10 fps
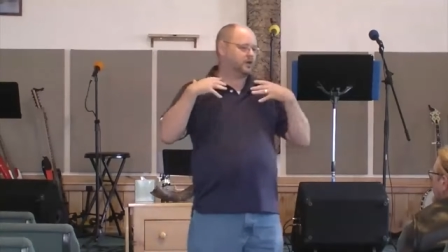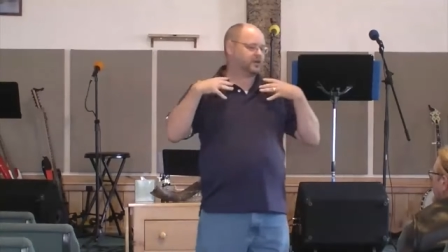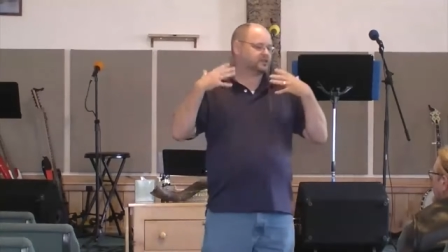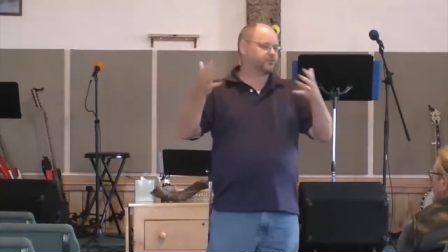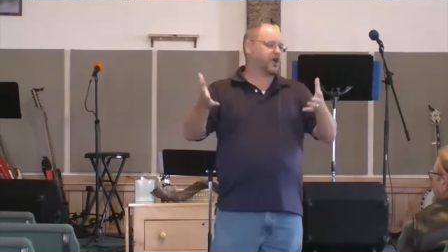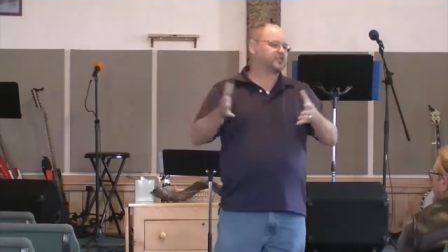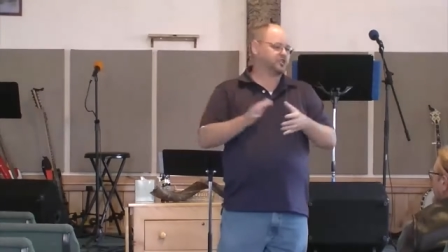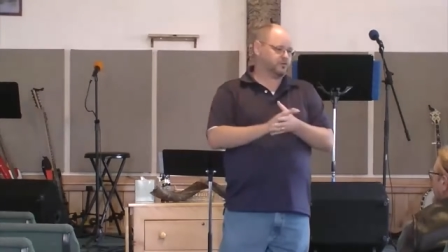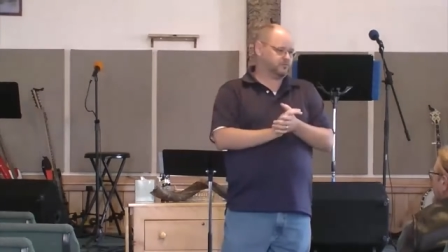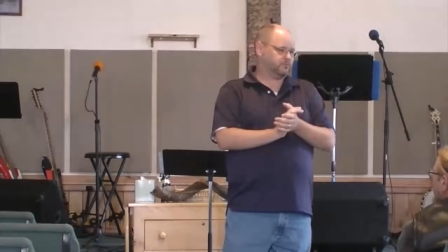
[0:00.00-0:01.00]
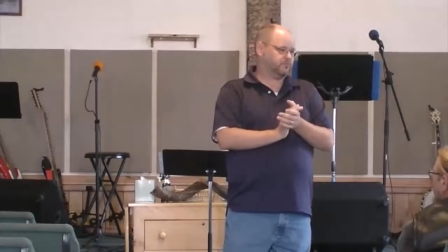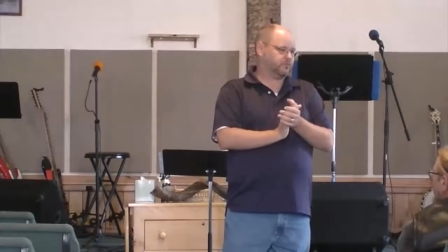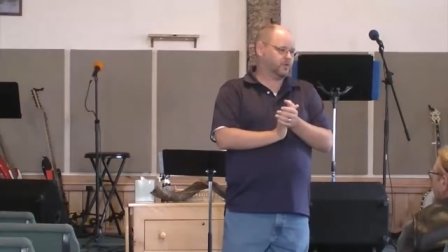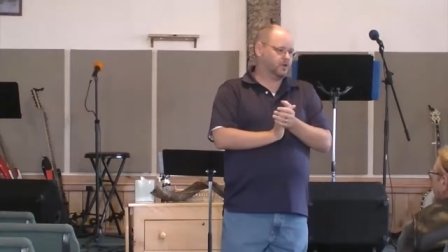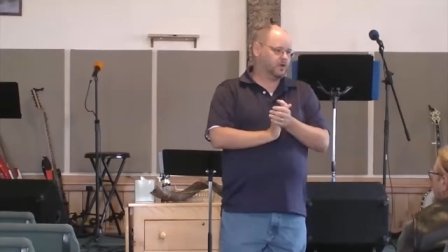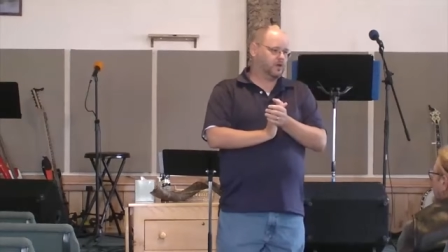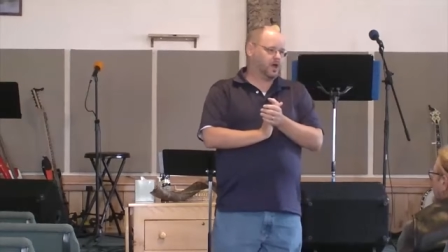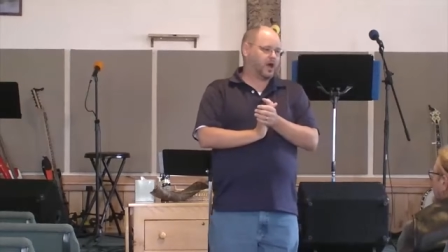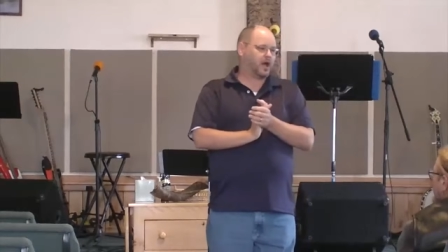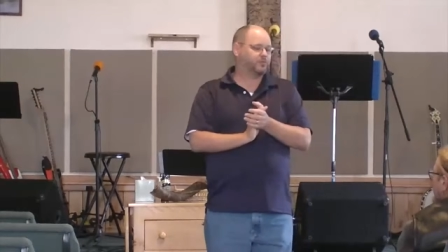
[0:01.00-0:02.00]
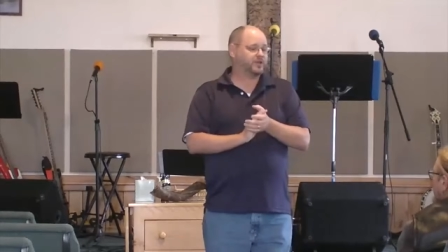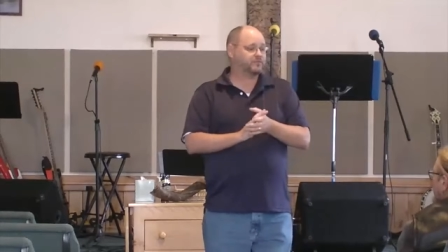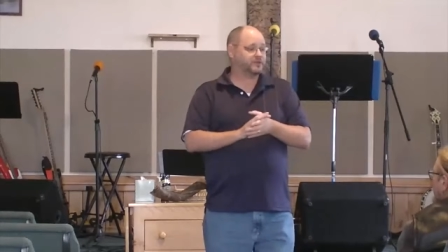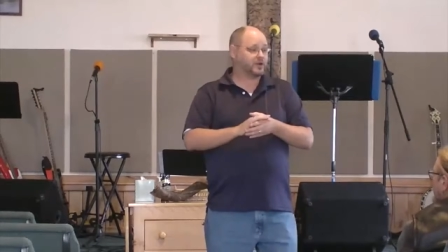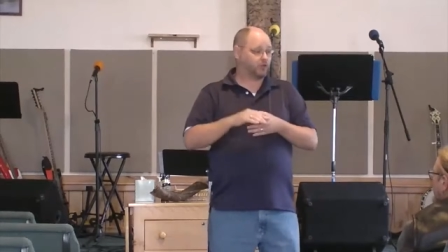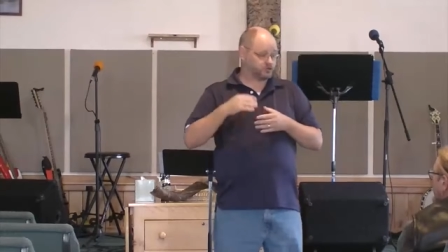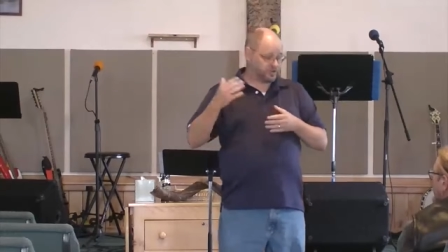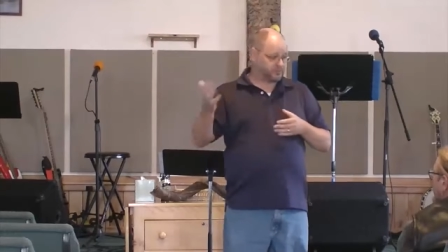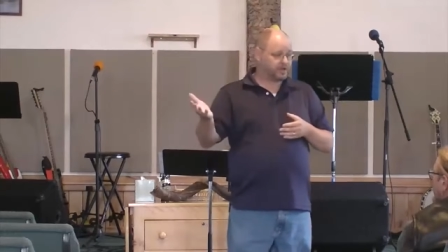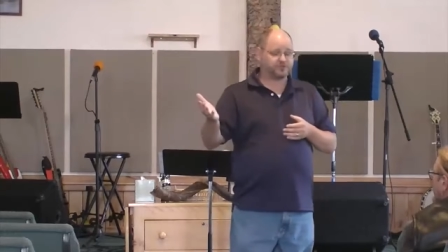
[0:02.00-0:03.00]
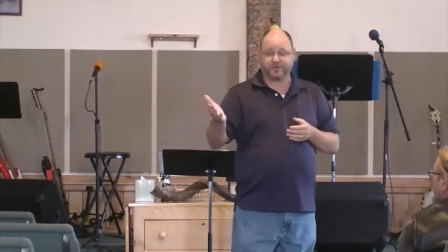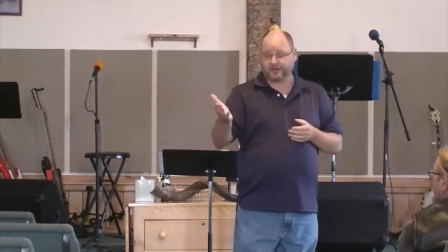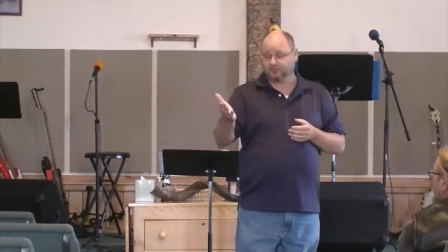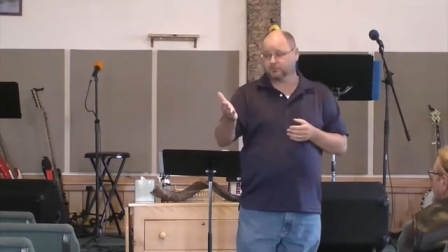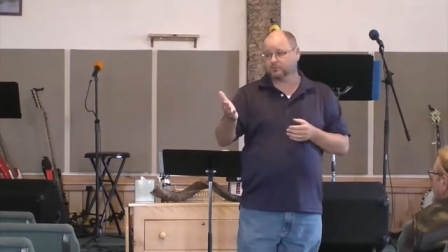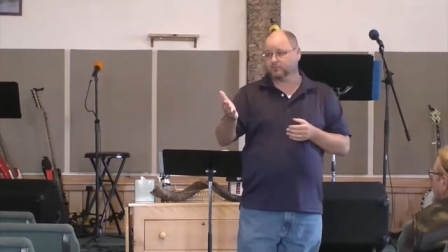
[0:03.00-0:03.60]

expression. I believe that there will sometimes be.